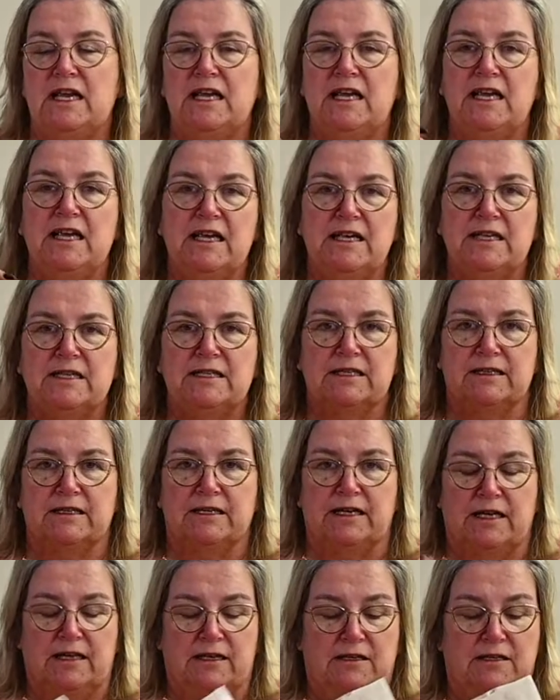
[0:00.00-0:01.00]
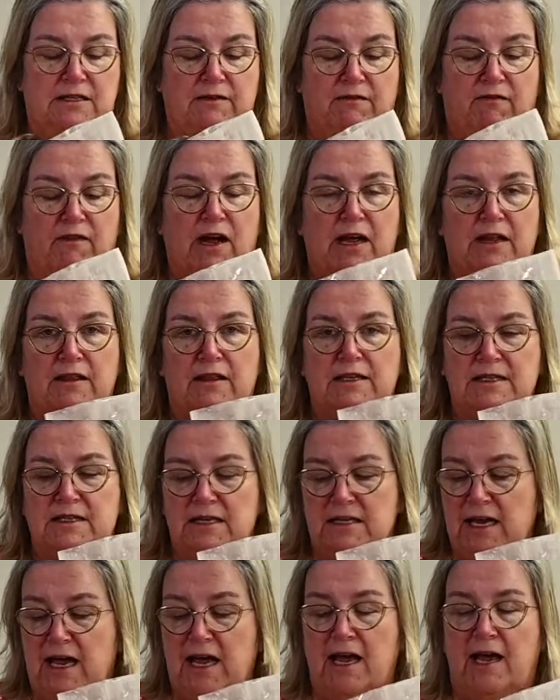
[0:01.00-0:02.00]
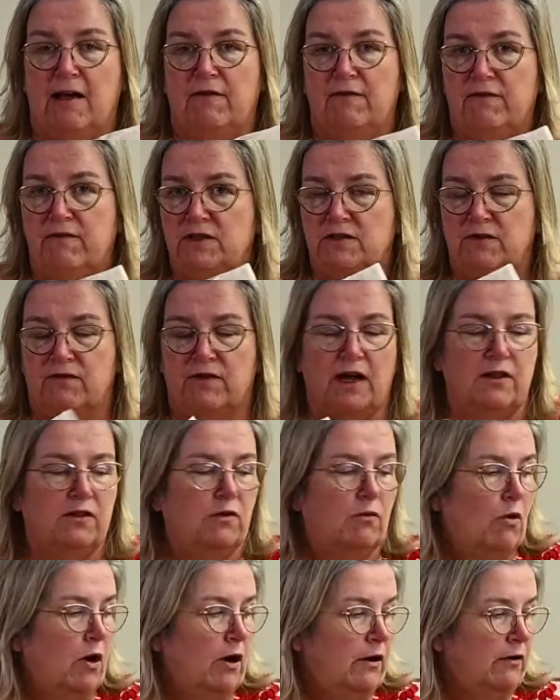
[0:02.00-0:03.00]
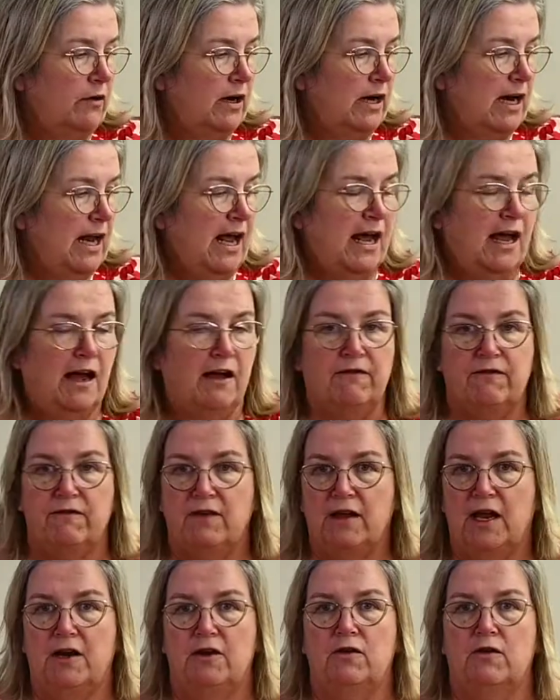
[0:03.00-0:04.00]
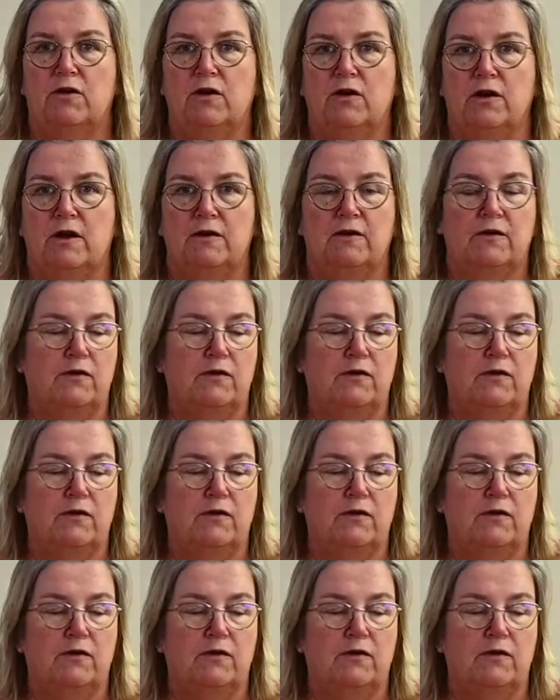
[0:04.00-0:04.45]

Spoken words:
easily divide this in half, divide the water in half, and you're good.